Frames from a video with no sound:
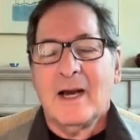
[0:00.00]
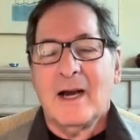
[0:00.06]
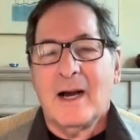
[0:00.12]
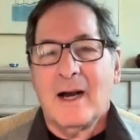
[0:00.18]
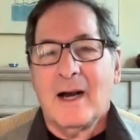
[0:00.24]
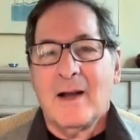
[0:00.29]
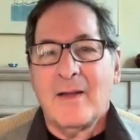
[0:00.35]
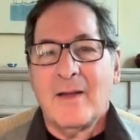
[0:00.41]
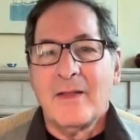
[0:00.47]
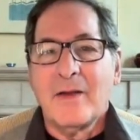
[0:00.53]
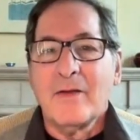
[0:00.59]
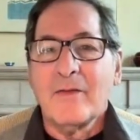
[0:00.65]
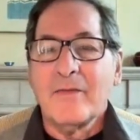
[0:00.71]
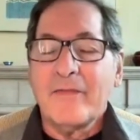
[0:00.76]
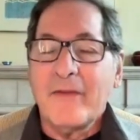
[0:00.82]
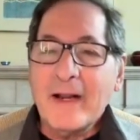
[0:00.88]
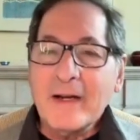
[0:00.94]
The
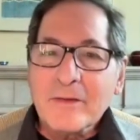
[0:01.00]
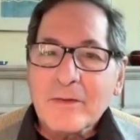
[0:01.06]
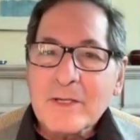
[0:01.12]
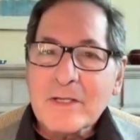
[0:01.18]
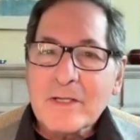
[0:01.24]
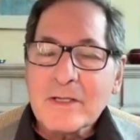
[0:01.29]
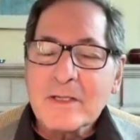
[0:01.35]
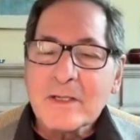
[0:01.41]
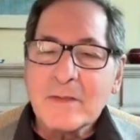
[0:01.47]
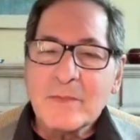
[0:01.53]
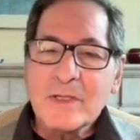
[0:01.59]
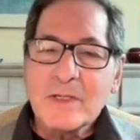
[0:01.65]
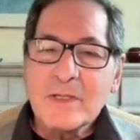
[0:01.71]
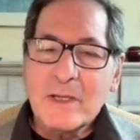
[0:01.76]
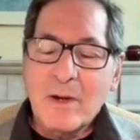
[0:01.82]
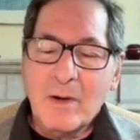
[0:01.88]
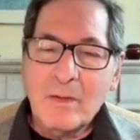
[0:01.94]
olfactory system
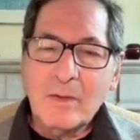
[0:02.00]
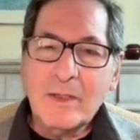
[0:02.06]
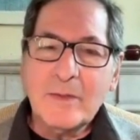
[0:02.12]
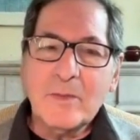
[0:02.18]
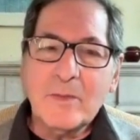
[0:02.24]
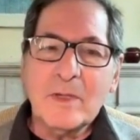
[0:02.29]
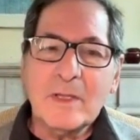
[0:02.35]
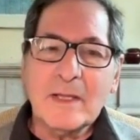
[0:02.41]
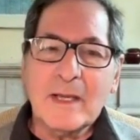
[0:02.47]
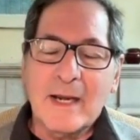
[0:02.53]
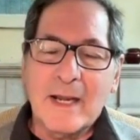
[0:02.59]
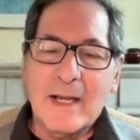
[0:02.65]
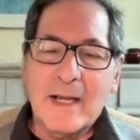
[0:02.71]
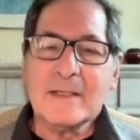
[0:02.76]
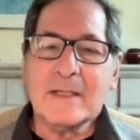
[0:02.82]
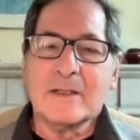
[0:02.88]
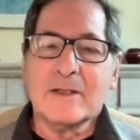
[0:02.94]
is the only one that
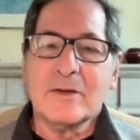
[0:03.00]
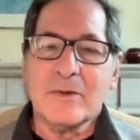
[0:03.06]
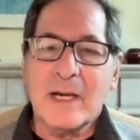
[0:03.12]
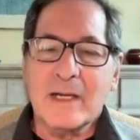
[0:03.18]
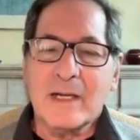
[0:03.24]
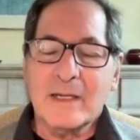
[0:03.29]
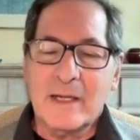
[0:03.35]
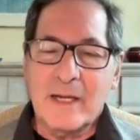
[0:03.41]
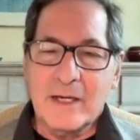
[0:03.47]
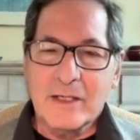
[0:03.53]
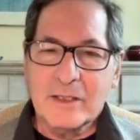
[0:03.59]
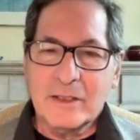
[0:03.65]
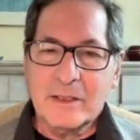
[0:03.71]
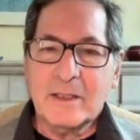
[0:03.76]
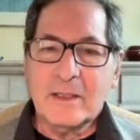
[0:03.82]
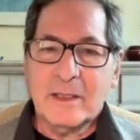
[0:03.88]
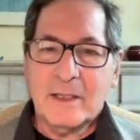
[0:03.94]
has a direct
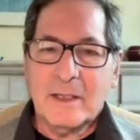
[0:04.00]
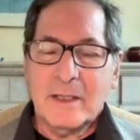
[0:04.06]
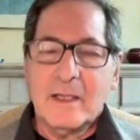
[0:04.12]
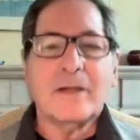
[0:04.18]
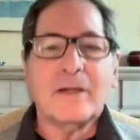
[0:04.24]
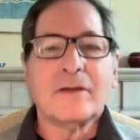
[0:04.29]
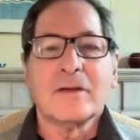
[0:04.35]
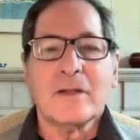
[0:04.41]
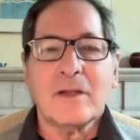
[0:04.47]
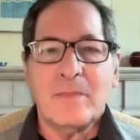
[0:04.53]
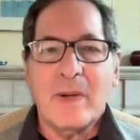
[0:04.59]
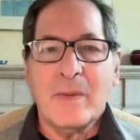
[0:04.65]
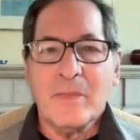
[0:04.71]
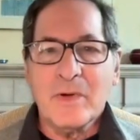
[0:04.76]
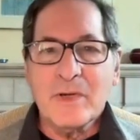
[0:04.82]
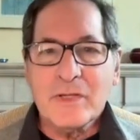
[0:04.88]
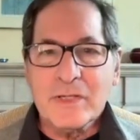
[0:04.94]
connection into the
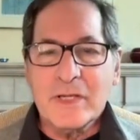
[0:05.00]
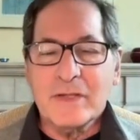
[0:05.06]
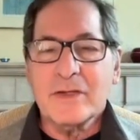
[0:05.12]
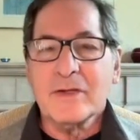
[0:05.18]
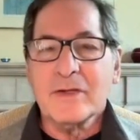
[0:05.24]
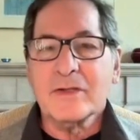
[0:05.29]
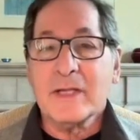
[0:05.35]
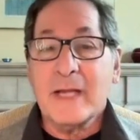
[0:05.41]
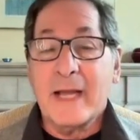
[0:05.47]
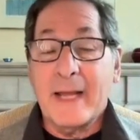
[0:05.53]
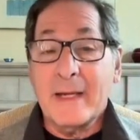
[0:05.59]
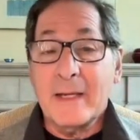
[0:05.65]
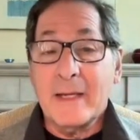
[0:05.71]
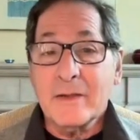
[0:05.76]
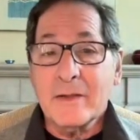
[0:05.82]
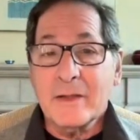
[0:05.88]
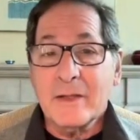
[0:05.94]
memory centers
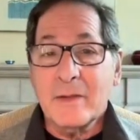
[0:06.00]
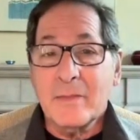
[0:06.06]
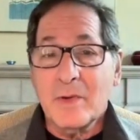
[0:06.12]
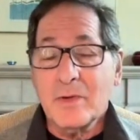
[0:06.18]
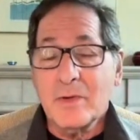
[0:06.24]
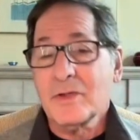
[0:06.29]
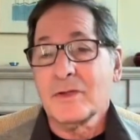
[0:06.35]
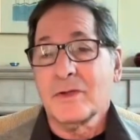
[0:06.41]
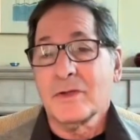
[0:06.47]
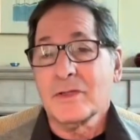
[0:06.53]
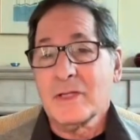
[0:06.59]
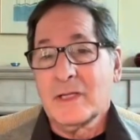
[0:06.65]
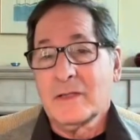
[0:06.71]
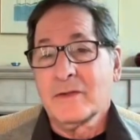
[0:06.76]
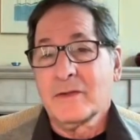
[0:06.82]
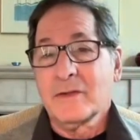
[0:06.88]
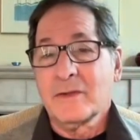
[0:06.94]
and into the emotional
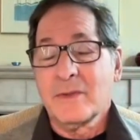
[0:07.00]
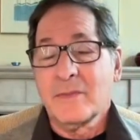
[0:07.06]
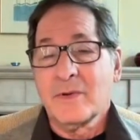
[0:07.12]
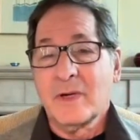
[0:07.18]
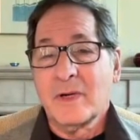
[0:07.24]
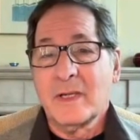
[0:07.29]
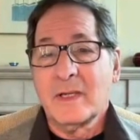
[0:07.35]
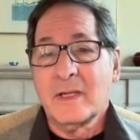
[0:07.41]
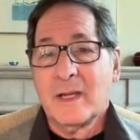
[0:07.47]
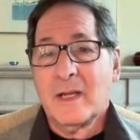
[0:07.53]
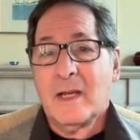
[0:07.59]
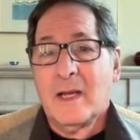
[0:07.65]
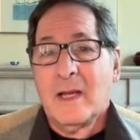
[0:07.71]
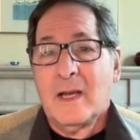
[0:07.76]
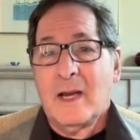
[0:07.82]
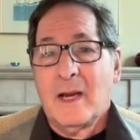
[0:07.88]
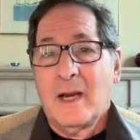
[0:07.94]
center of the brain.
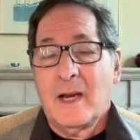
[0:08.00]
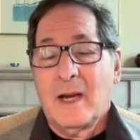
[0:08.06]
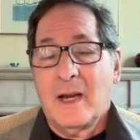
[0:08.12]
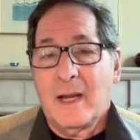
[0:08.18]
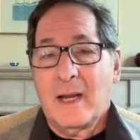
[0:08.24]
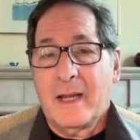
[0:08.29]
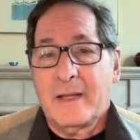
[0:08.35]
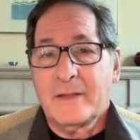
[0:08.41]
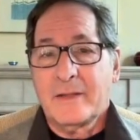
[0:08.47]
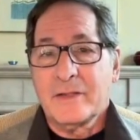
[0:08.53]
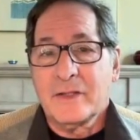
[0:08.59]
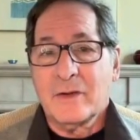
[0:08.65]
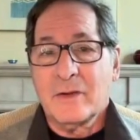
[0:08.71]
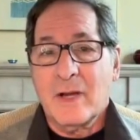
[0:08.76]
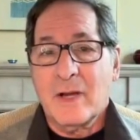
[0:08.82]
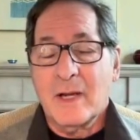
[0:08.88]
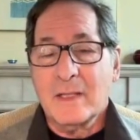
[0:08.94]
And
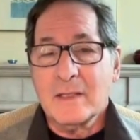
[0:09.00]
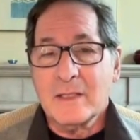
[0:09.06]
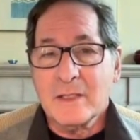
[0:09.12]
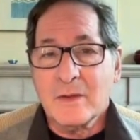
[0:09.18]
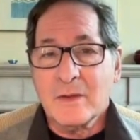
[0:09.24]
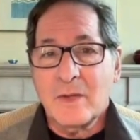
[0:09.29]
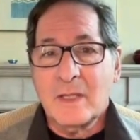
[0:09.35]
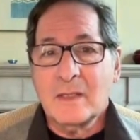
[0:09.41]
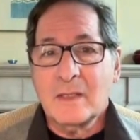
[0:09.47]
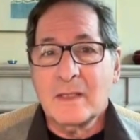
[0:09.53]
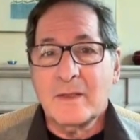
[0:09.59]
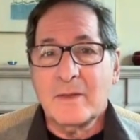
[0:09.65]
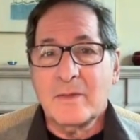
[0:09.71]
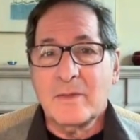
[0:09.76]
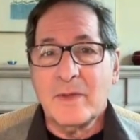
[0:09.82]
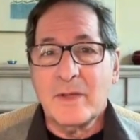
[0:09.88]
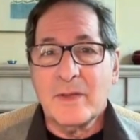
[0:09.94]
so
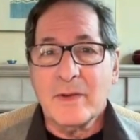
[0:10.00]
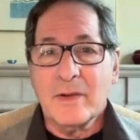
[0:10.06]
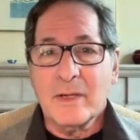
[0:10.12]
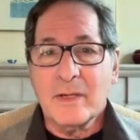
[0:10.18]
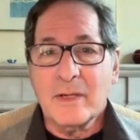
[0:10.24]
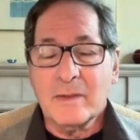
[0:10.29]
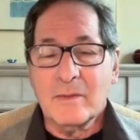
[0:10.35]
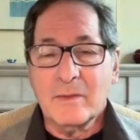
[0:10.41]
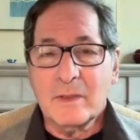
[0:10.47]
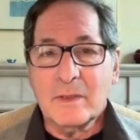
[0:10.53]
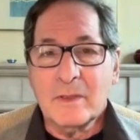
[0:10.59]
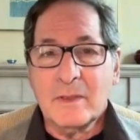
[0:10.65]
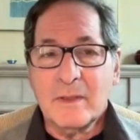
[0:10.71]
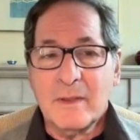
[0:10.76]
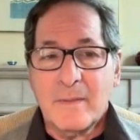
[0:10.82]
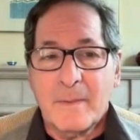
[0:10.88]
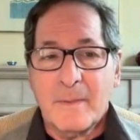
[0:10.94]
consequently, we thought it would
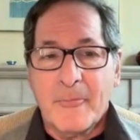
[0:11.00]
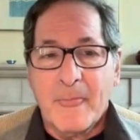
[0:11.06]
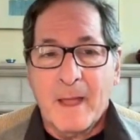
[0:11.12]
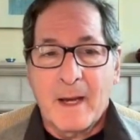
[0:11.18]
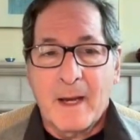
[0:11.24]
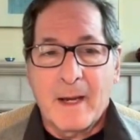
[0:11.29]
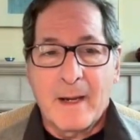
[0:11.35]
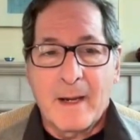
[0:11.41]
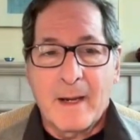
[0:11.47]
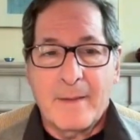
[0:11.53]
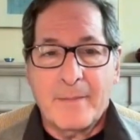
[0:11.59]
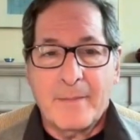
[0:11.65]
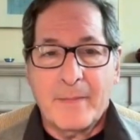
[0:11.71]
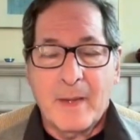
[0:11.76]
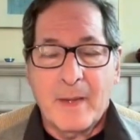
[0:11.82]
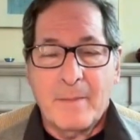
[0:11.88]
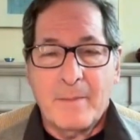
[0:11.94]

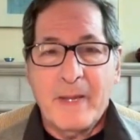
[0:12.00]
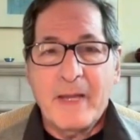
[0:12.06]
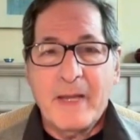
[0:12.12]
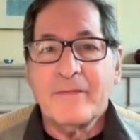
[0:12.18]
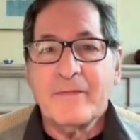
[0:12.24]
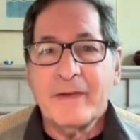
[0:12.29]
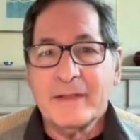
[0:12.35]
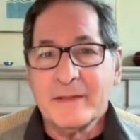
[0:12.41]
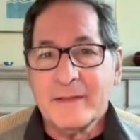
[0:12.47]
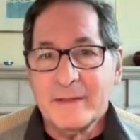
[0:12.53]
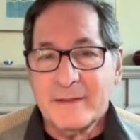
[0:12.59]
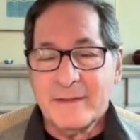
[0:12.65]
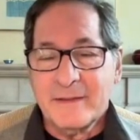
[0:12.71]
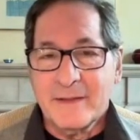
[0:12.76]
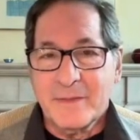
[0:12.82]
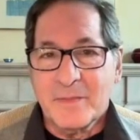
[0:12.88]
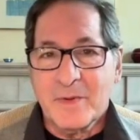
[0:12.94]
benefit
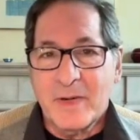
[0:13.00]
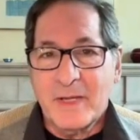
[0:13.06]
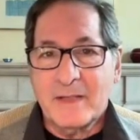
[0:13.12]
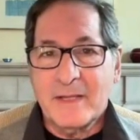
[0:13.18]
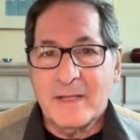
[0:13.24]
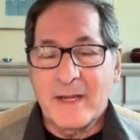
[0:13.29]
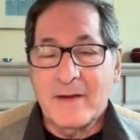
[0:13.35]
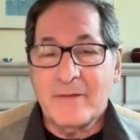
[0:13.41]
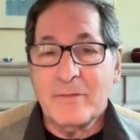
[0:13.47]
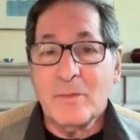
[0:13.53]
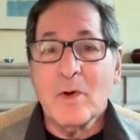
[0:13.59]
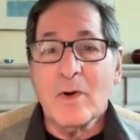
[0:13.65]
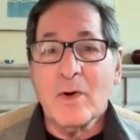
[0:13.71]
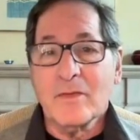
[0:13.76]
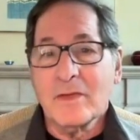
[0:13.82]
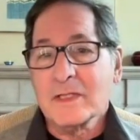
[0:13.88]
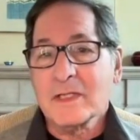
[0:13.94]
the brain to have
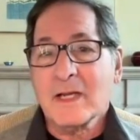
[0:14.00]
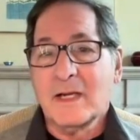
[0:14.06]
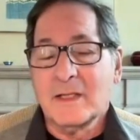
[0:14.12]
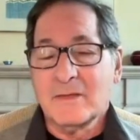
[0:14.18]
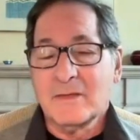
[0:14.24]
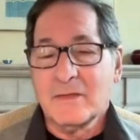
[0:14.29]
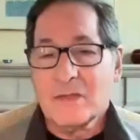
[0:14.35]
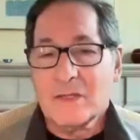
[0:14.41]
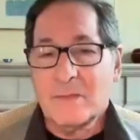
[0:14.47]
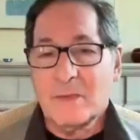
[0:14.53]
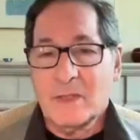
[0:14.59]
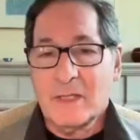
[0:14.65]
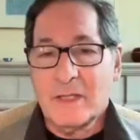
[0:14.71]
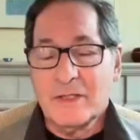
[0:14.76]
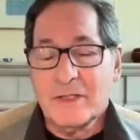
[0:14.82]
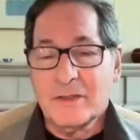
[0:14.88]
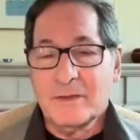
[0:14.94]
more of this kind of
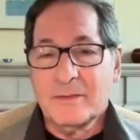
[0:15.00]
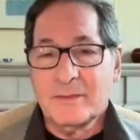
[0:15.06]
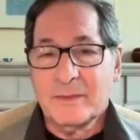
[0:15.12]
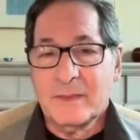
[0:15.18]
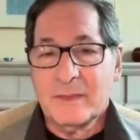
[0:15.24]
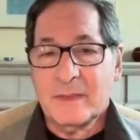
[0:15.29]
stimulation.